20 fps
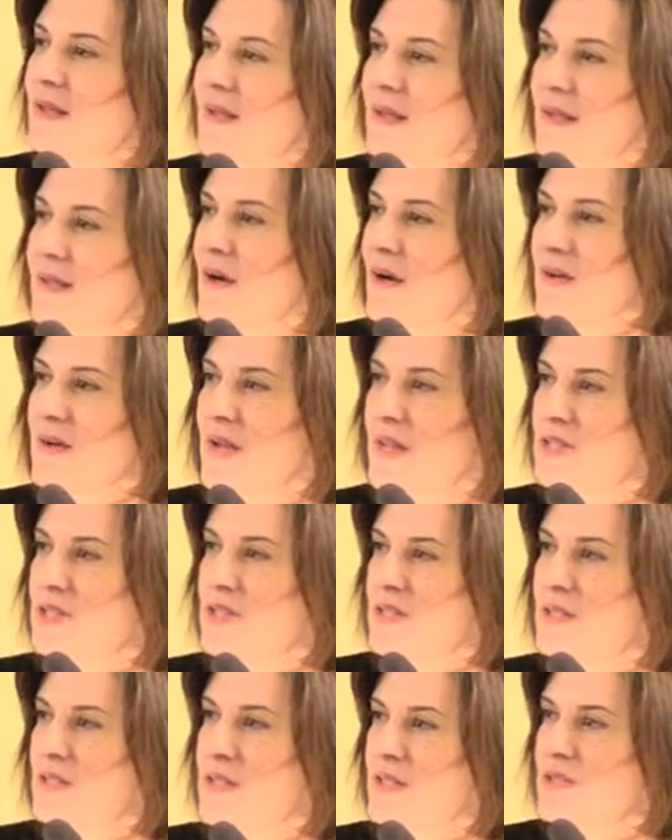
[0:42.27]
in our
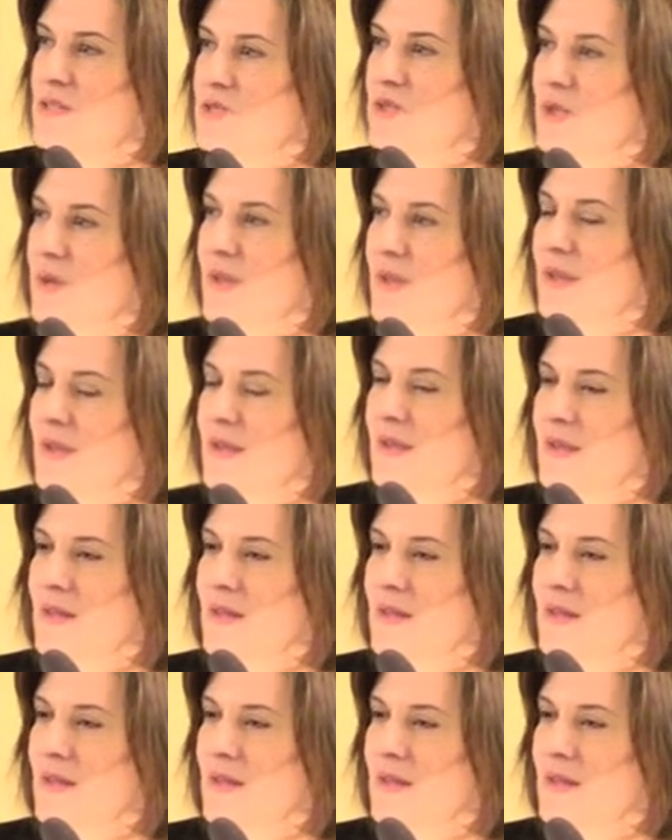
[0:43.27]
nation's history.